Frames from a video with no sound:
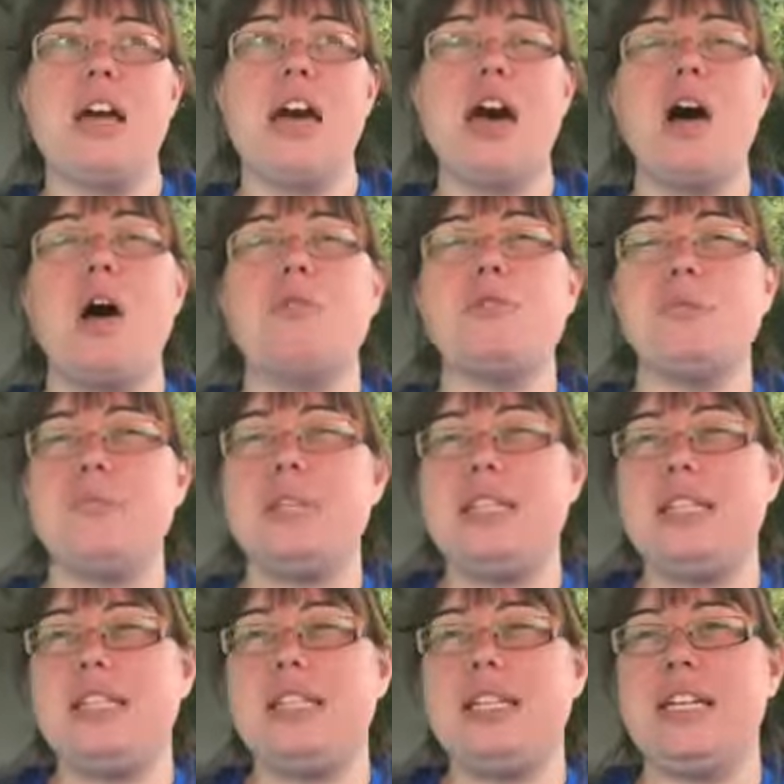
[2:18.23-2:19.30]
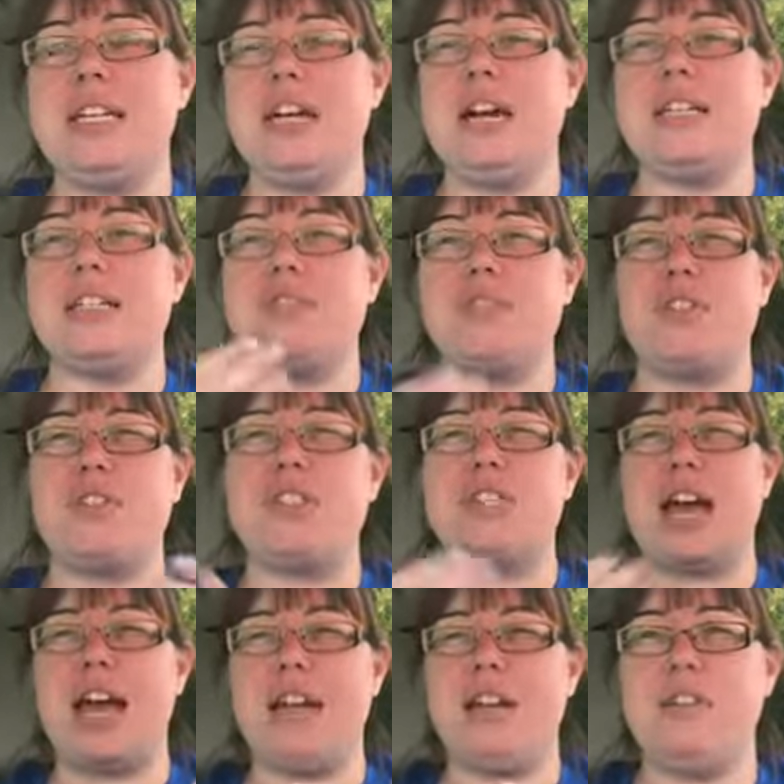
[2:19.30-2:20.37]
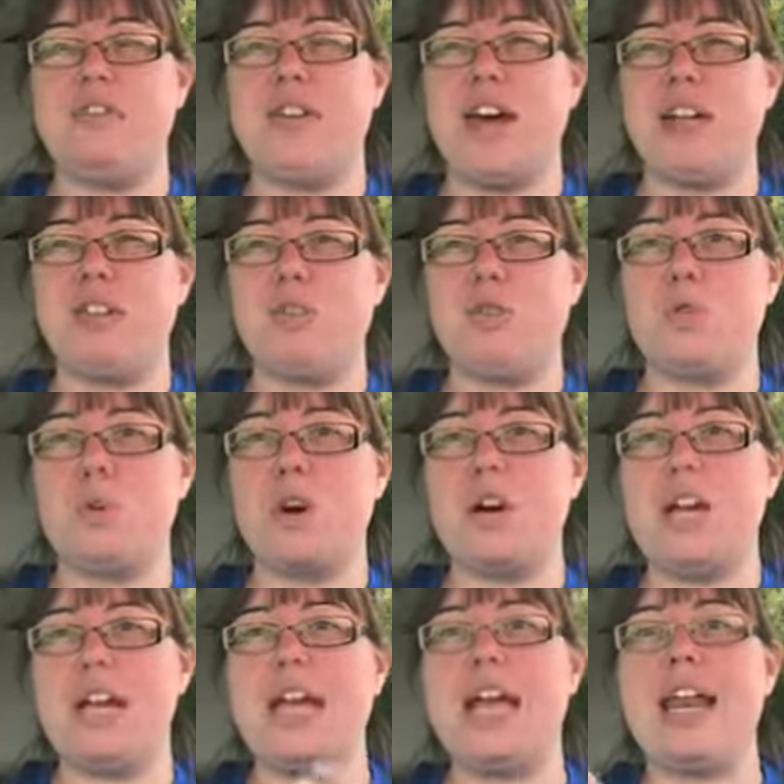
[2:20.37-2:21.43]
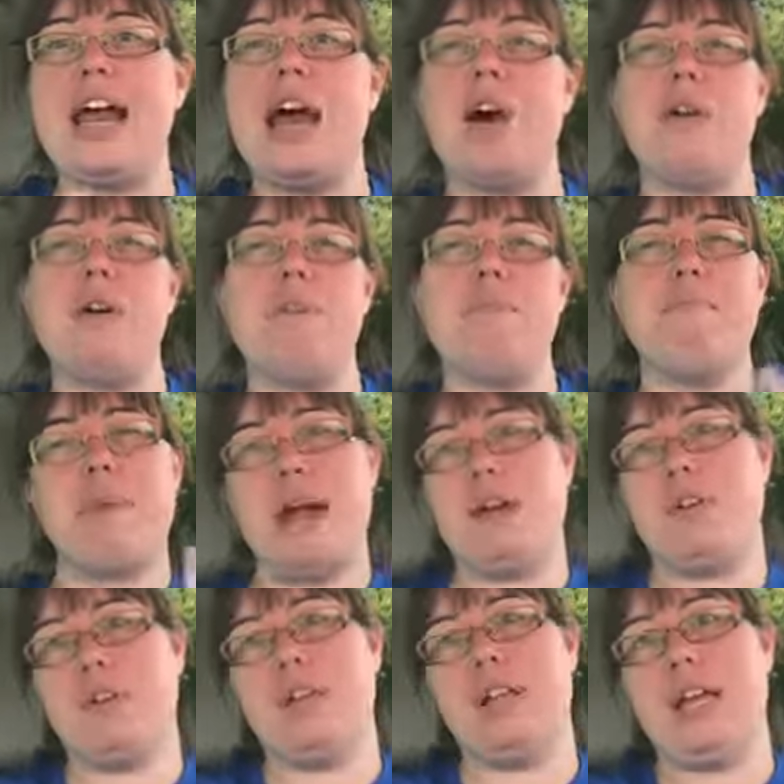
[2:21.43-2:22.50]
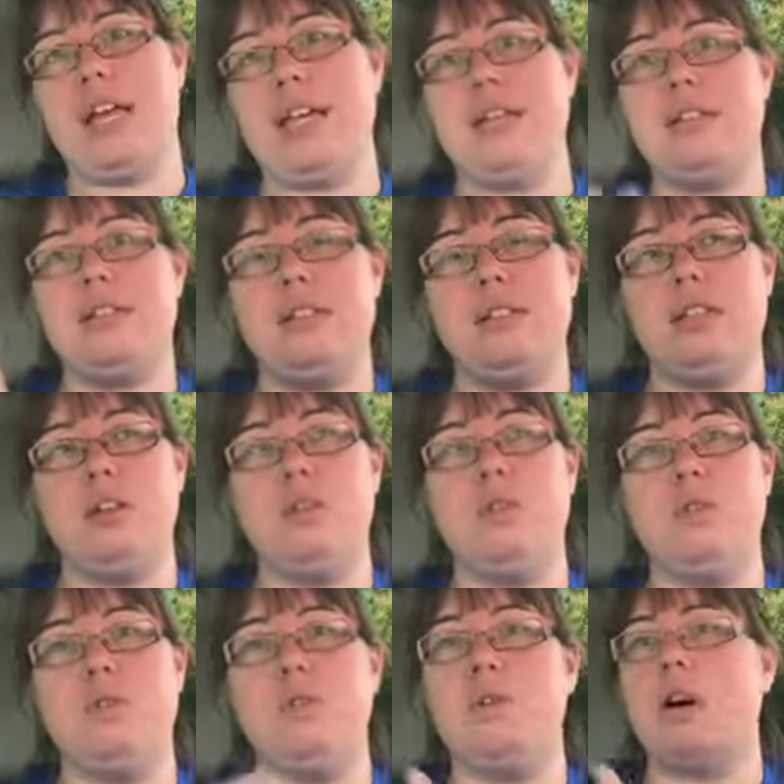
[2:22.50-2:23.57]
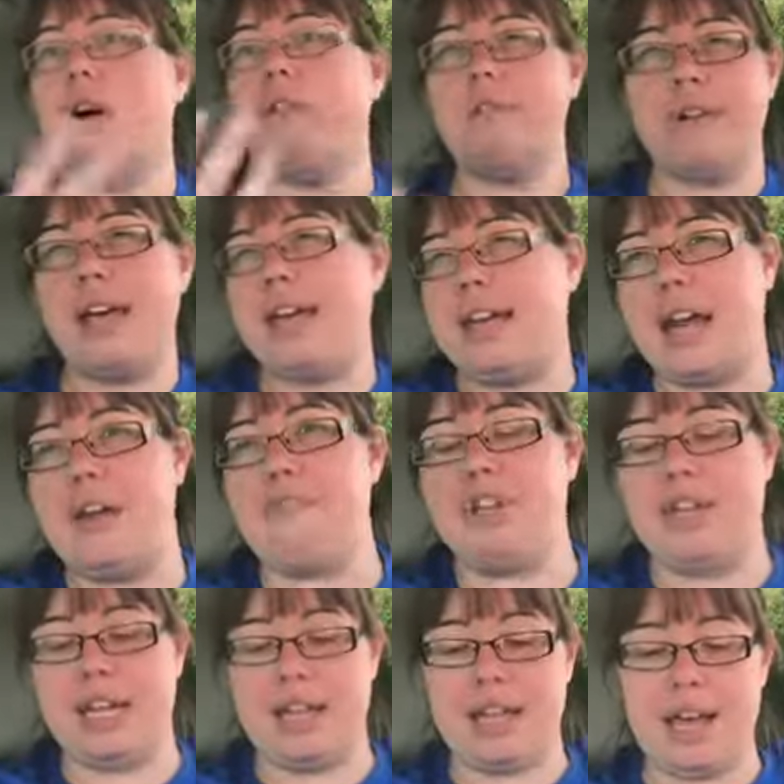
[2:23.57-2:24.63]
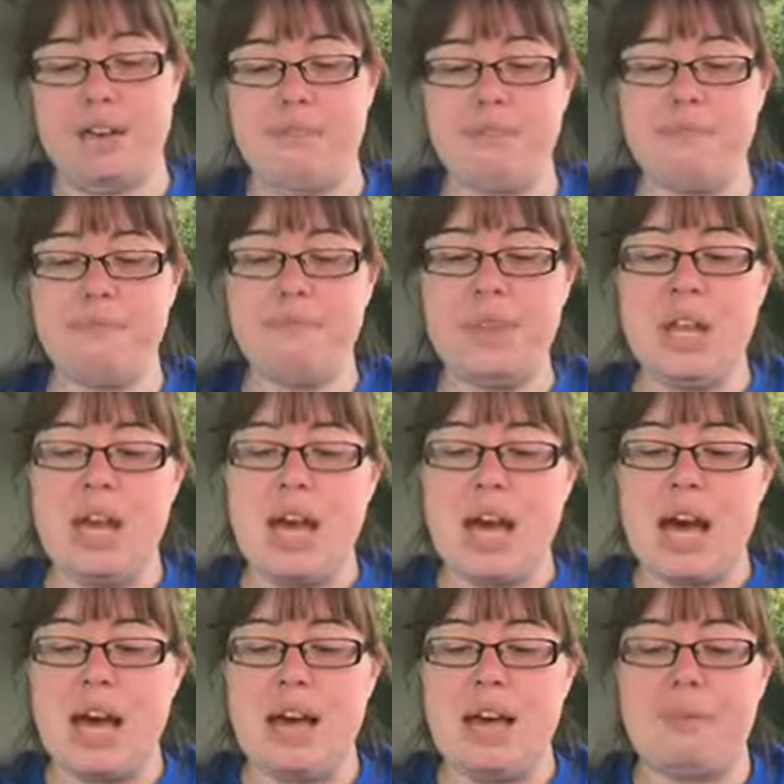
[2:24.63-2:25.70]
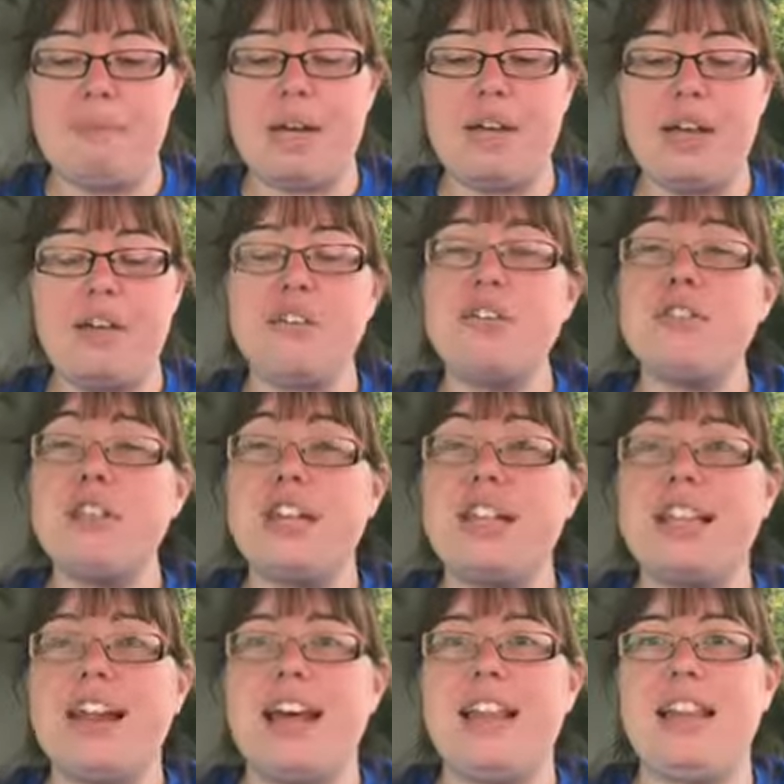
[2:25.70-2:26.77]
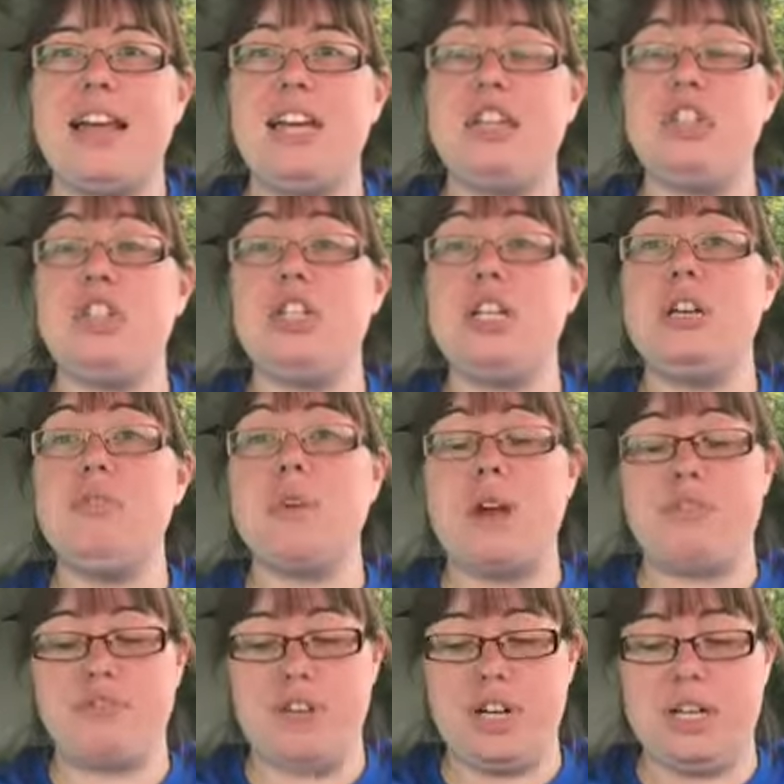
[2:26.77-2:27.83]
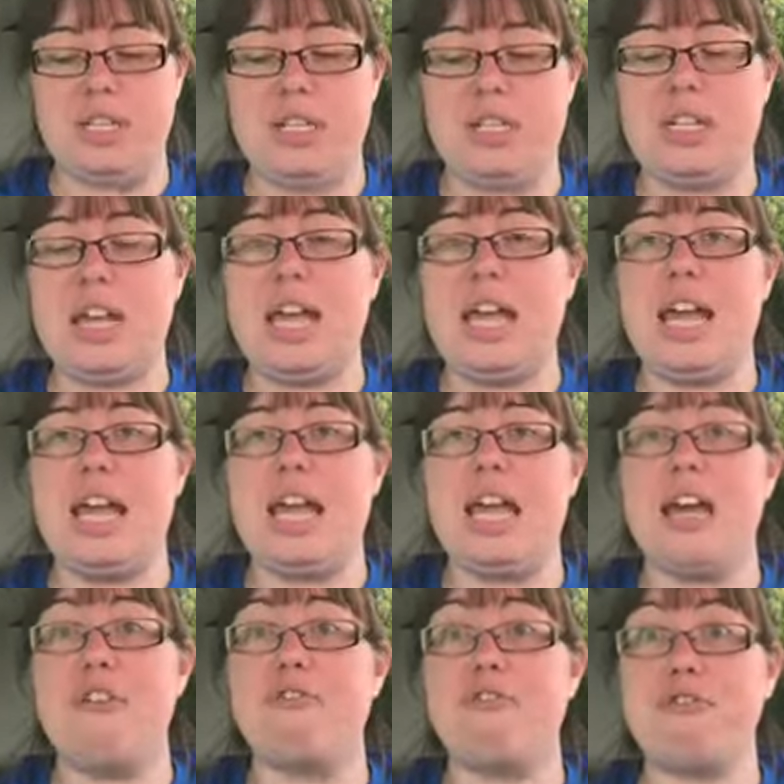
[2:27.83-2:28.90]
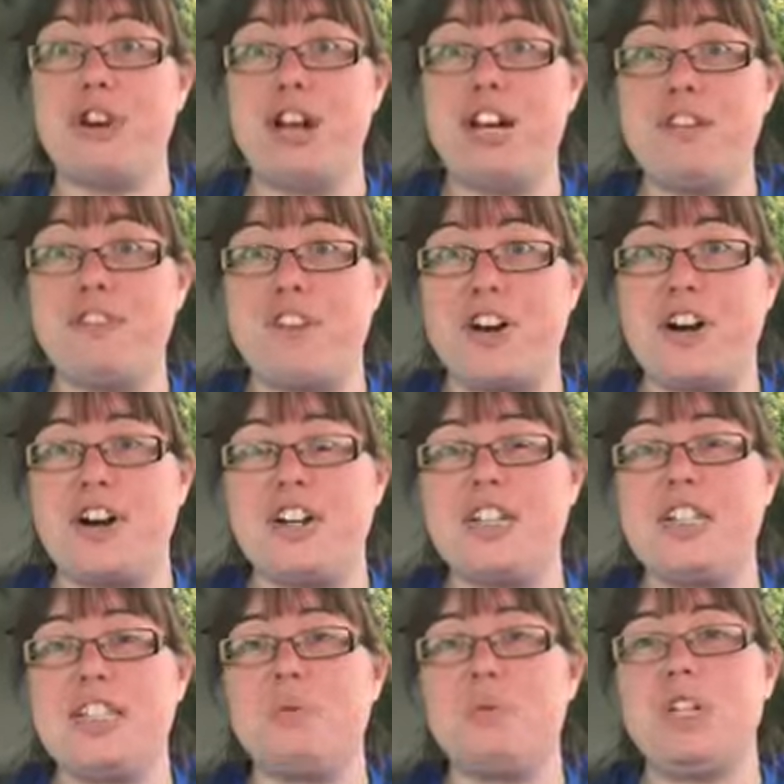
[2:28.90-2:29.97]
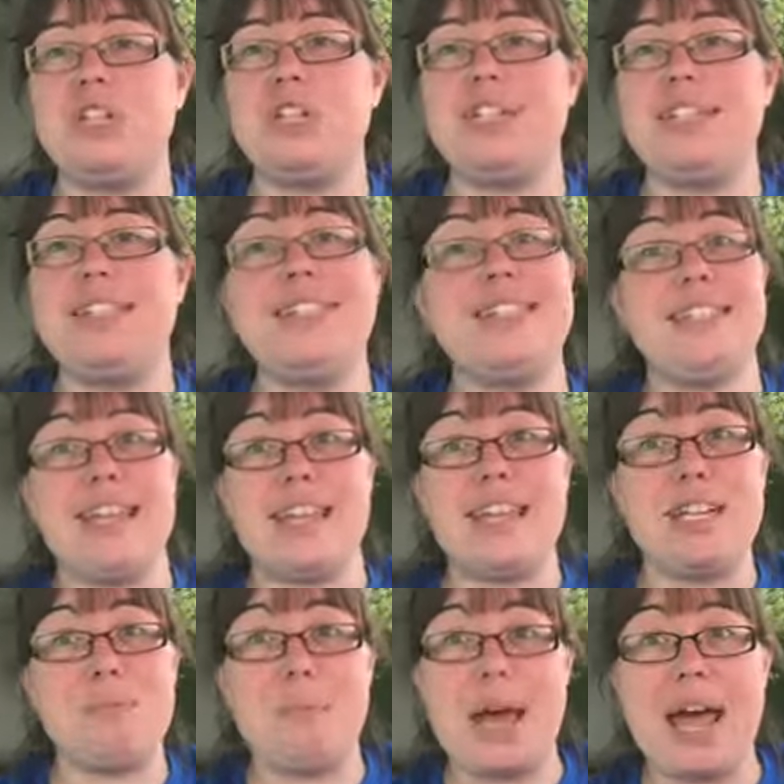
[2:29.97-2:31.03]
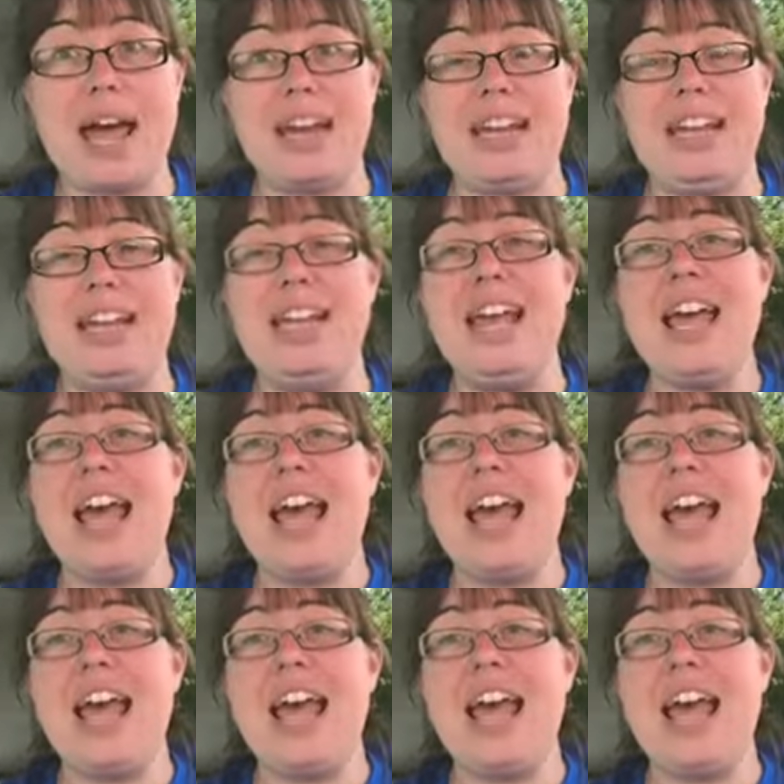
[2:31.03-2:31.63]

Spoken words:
helped me see a different side of that story and how it might relate to everyday life. Another thing that I like, she referenced a friend of hers, which is Sandi Patty.